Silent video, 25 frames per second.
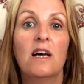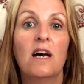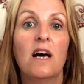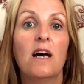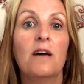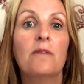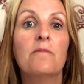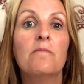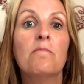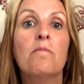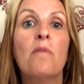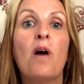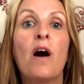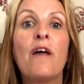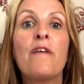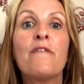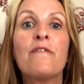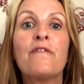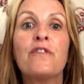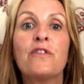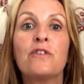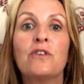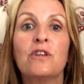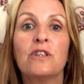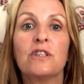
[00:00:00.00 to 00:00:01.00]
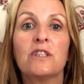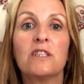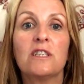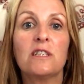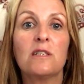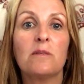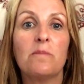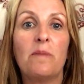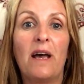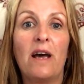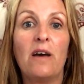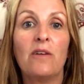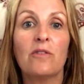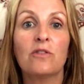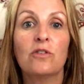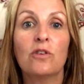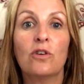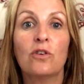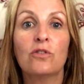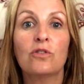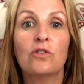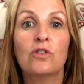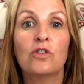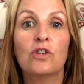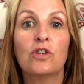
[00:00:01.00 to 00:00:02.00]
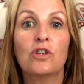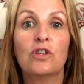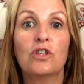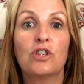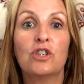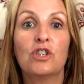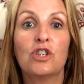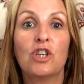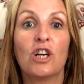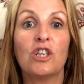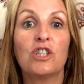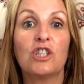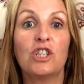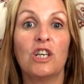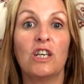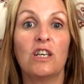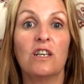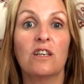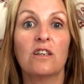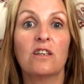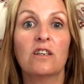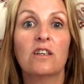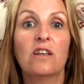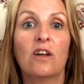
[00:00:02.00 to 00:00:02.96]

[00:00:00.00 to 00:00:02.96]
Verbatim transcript: and mindfulness is about non-judging,